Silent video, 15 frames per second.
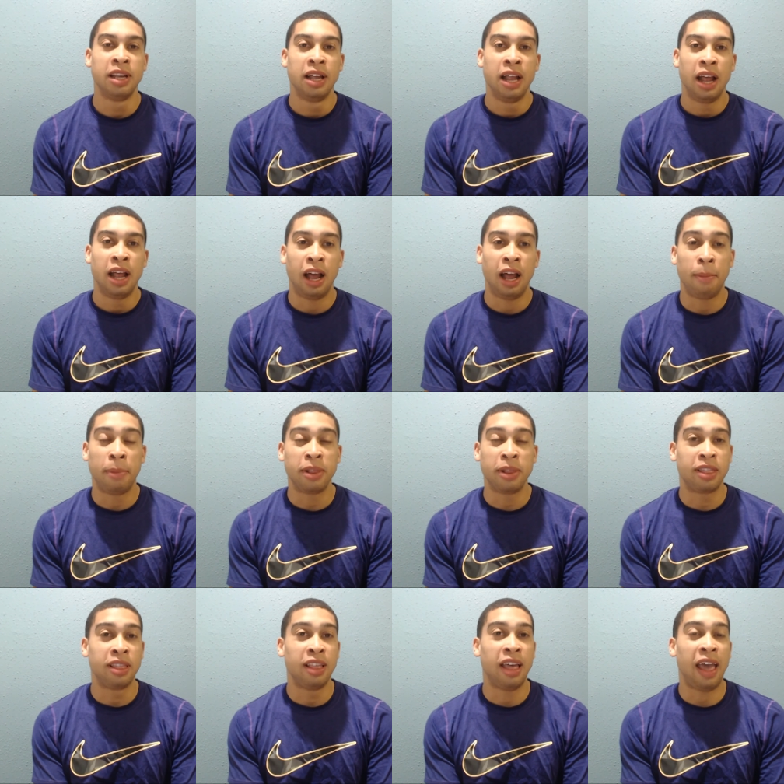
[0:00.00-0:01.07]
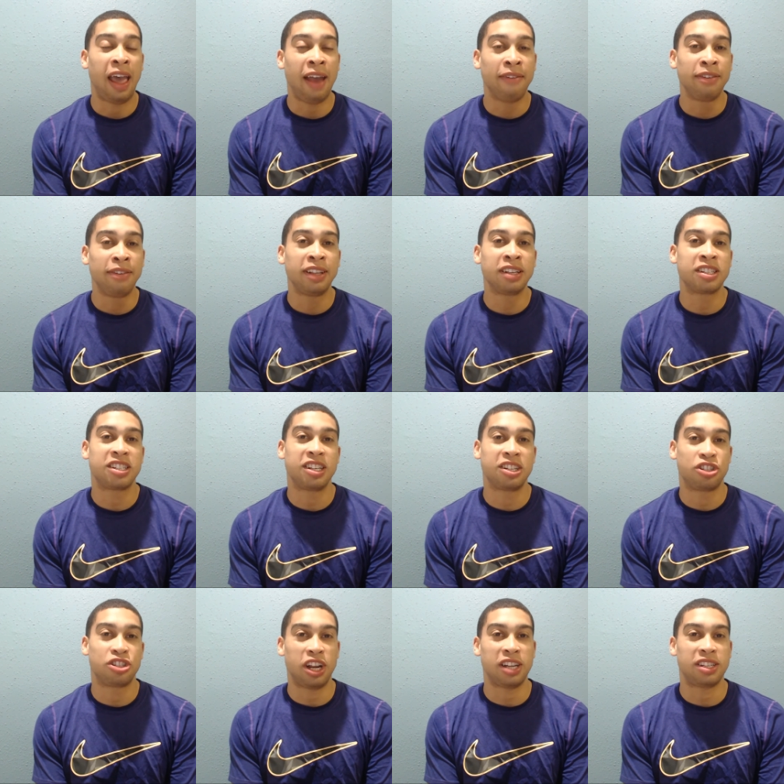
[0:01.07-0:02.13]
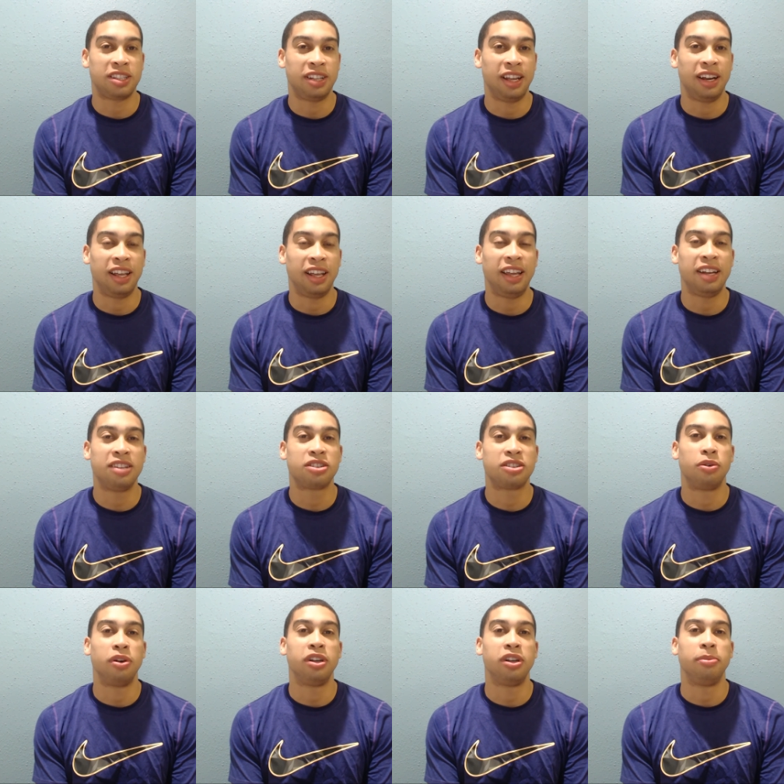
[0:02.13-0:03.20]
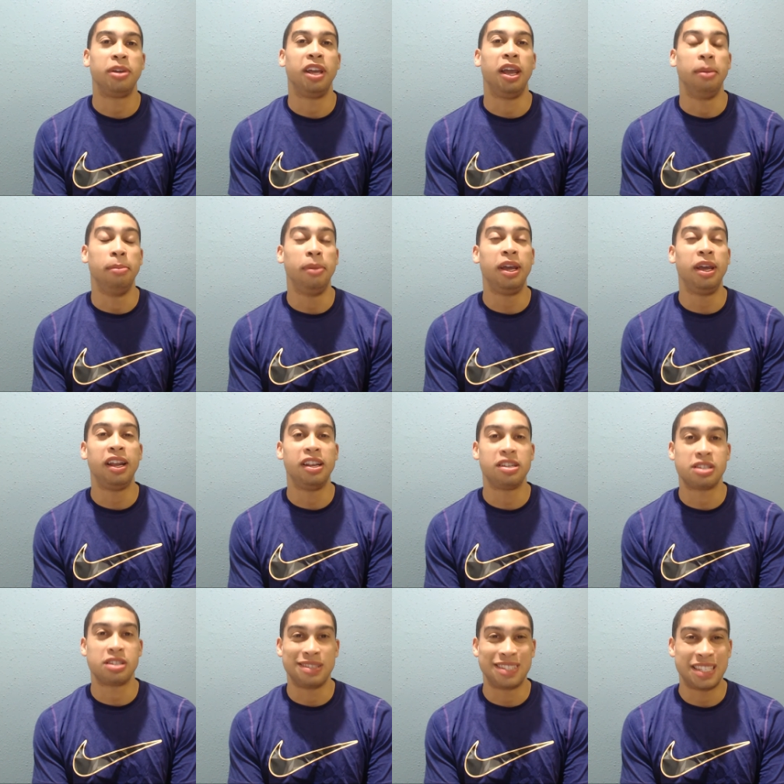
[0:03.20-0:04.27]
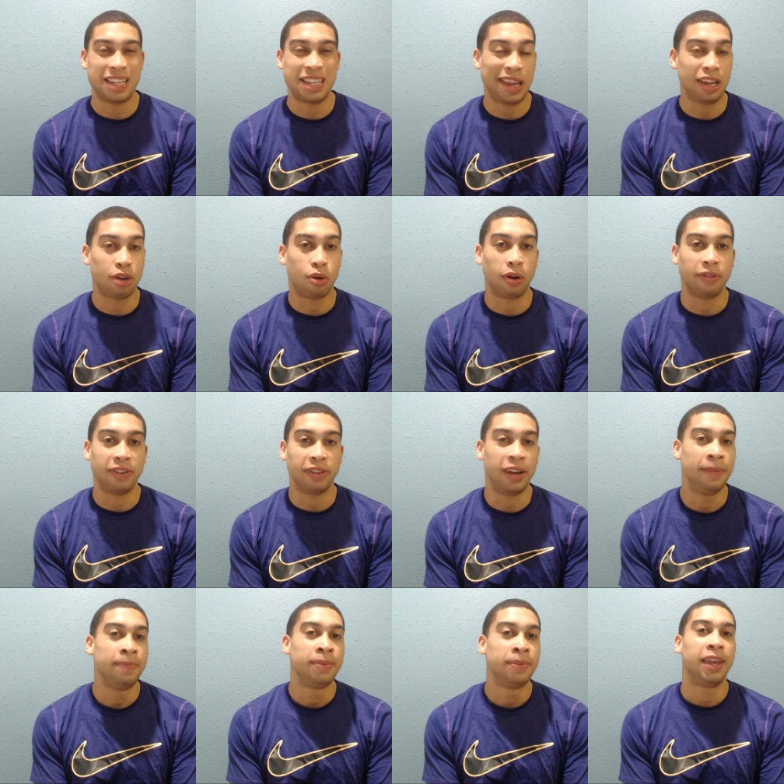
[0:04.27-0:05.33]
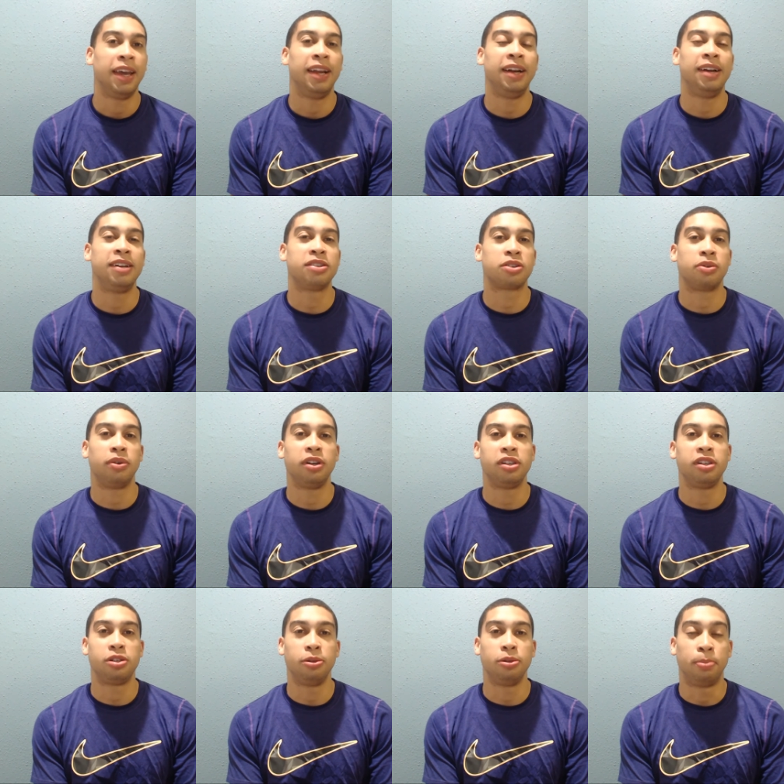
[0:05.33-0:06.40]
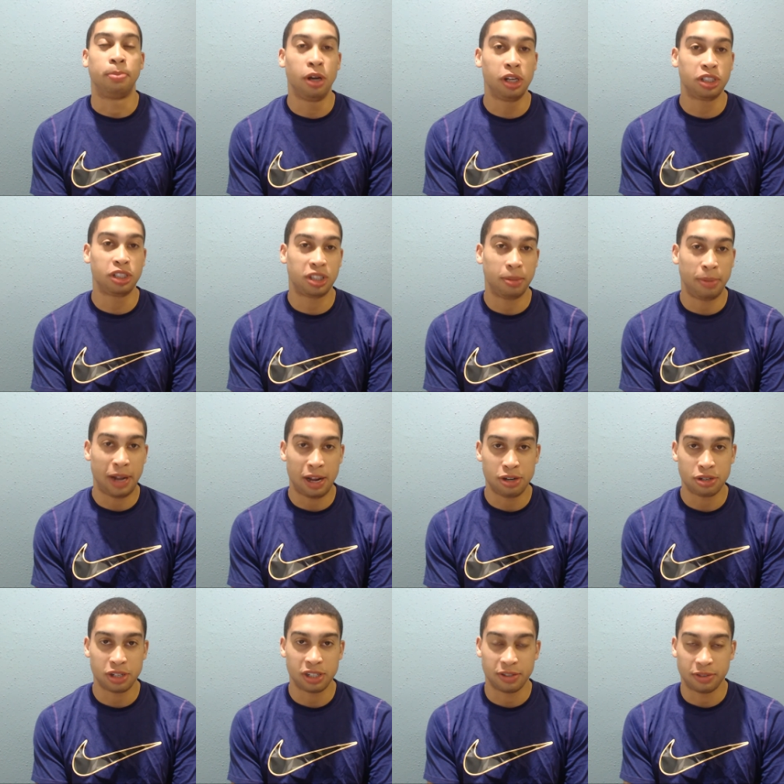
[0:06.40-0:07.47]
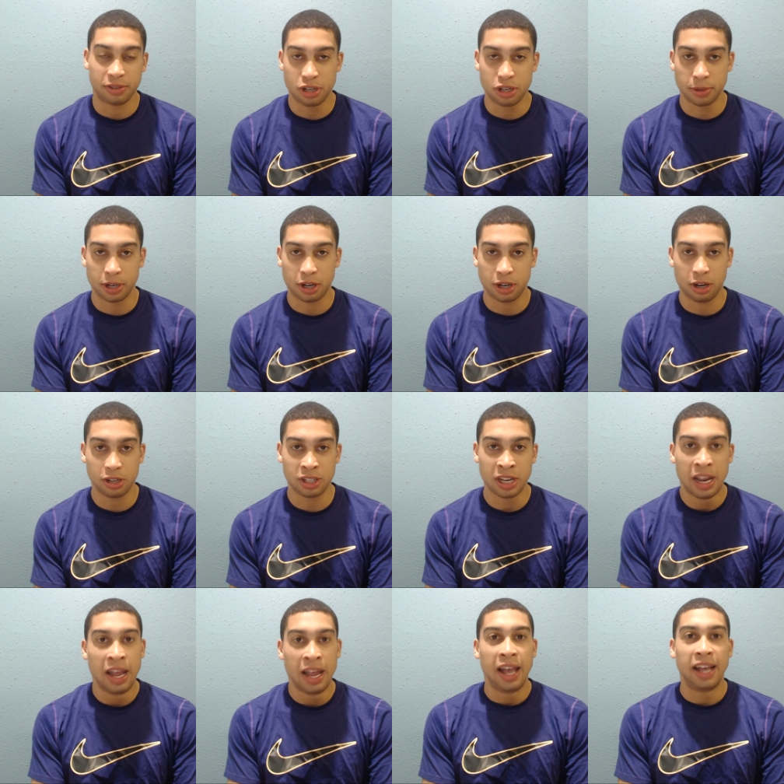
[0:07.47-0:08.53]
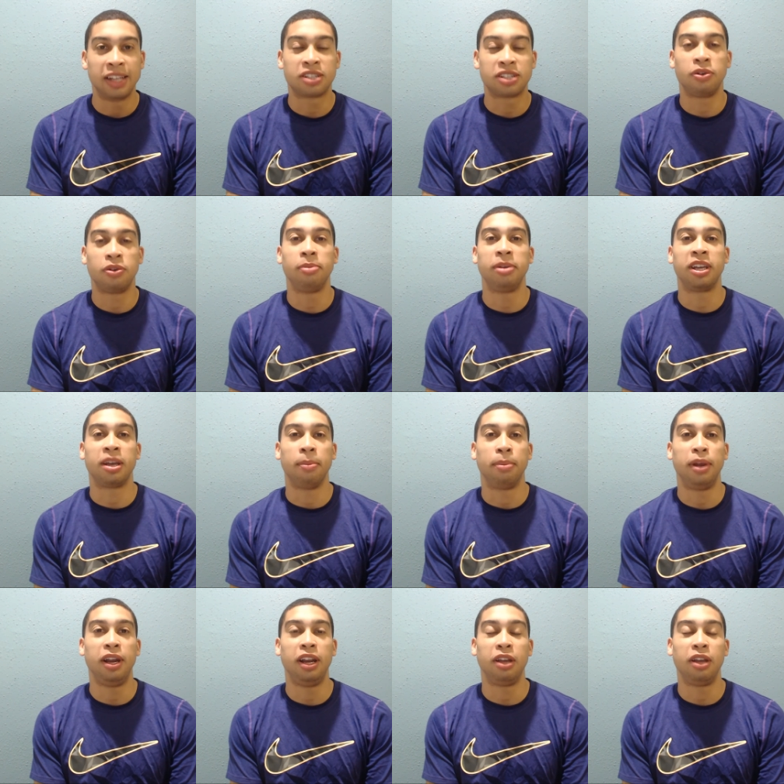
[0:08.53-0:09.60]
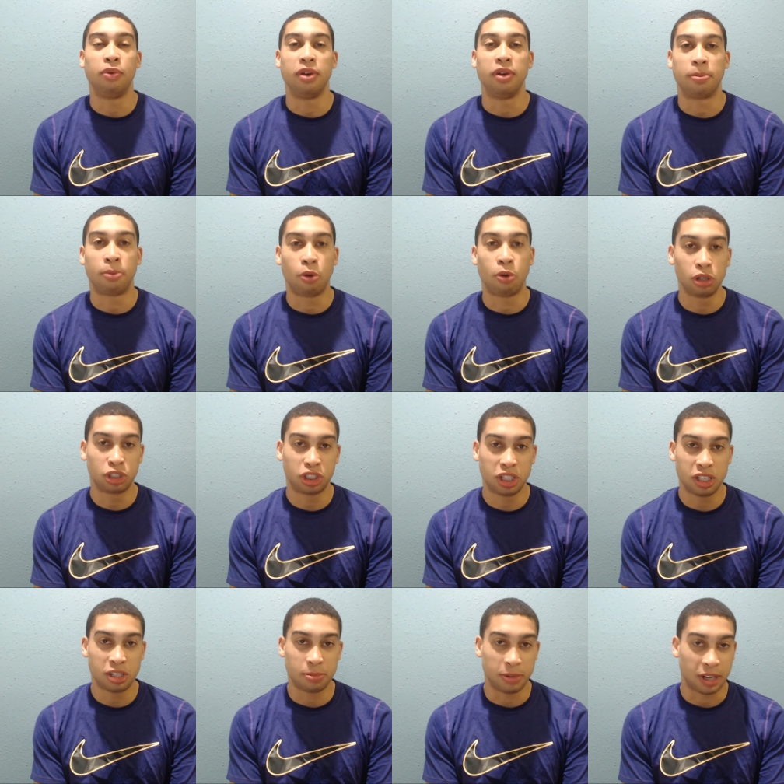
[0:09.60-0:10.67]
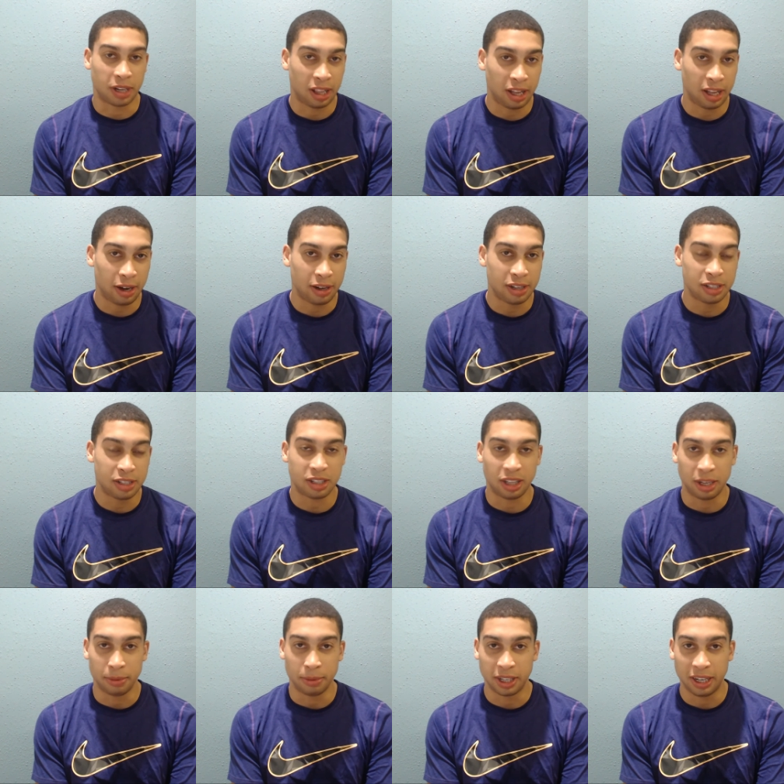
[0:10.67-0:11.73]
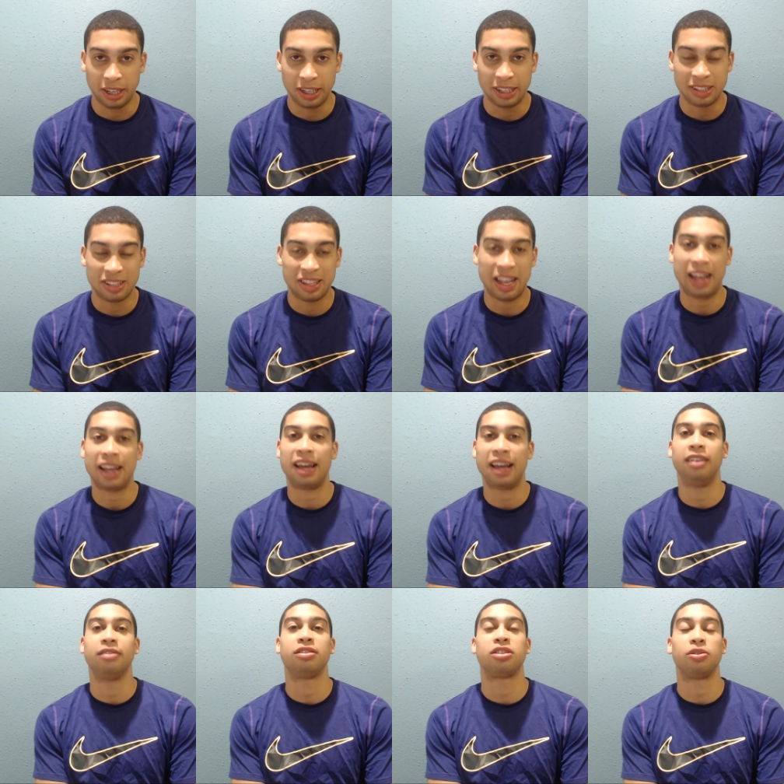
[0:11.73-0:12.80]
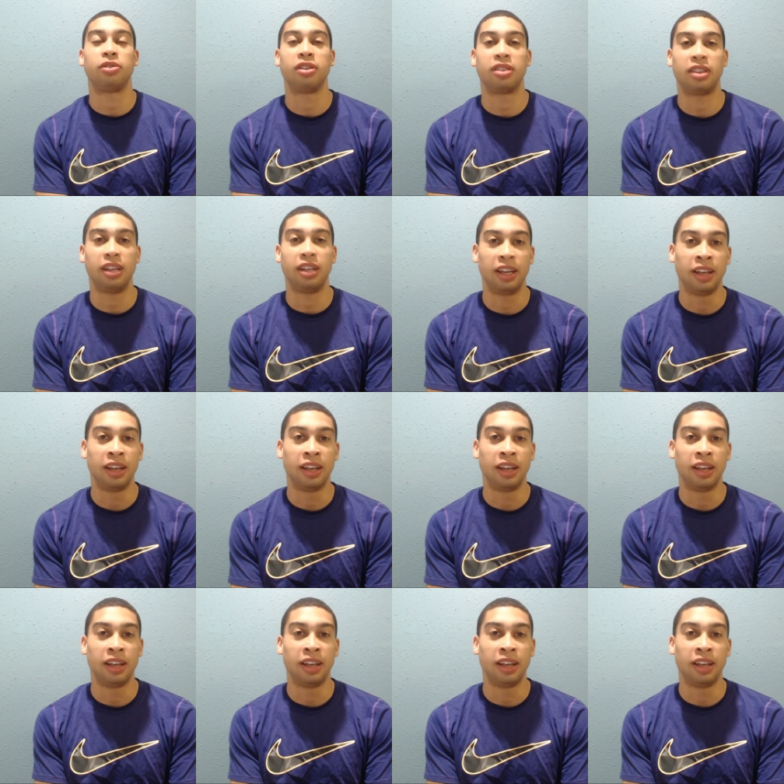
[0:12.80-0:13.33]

Uh, but Everything suggests that it is going to be a mid-engine C8 Corvette and it is going to push the boundaries of supercars. It's going to be competing with Porsches, McLarens, Lamborghinis, that kind of sort of thing.